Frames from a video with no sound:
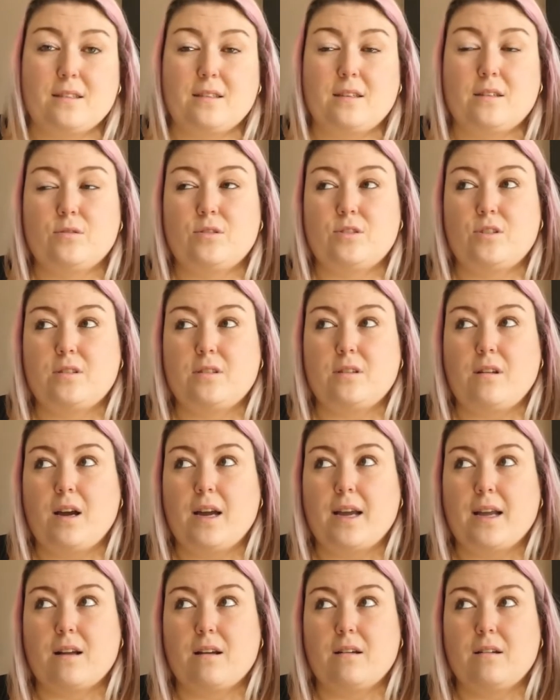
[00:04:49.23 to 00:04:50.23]
And I was just
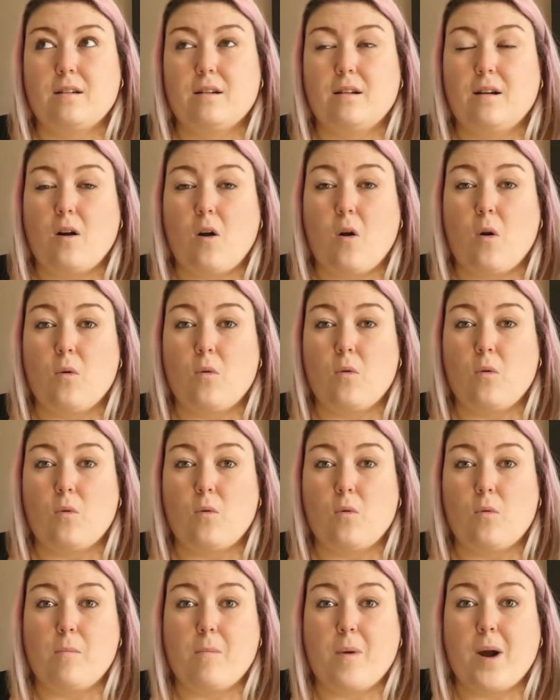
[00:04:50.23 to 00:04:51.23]
like,
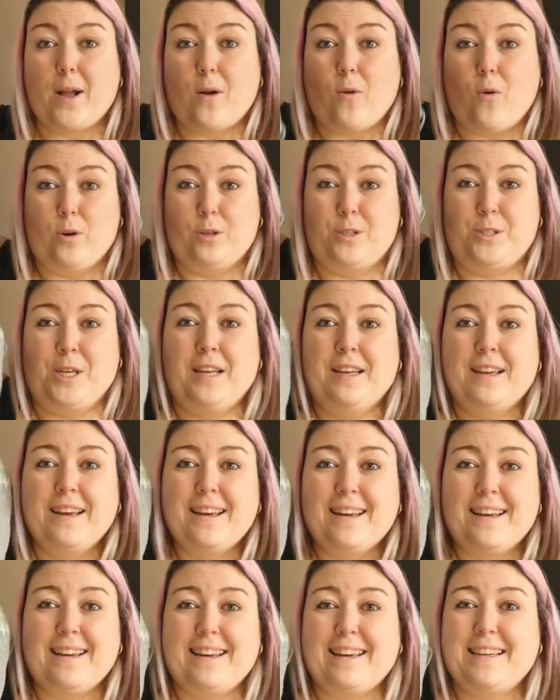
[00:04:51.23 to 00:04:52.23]
oh my God,
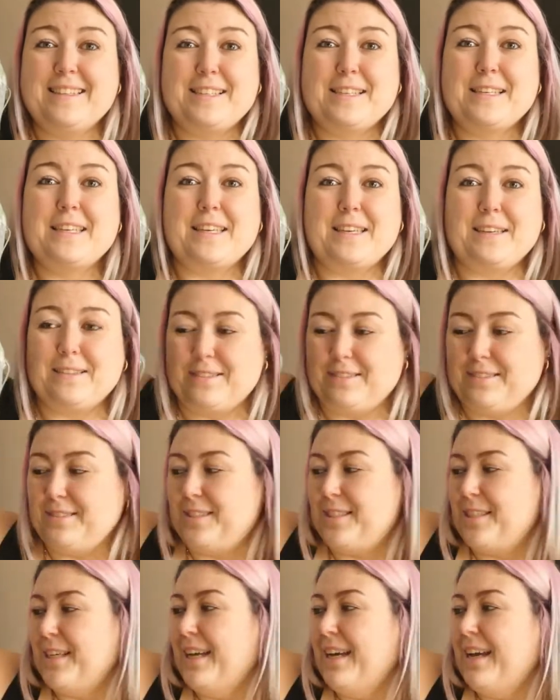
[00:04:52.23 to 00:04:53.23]
it's
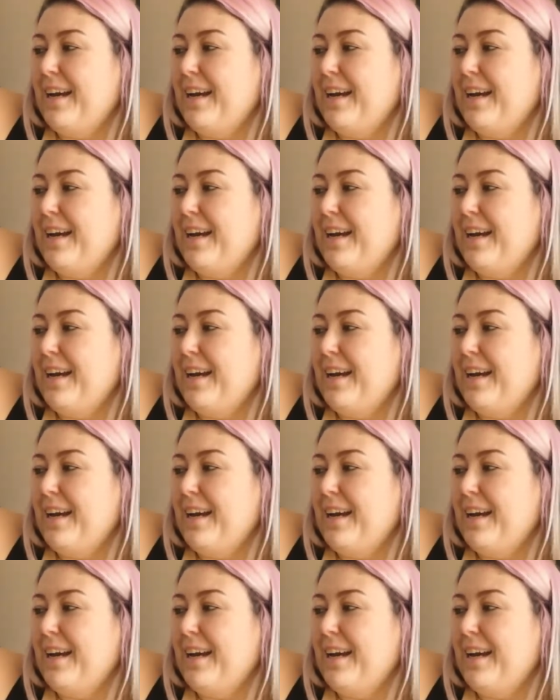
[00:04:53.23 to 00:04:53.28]
huge.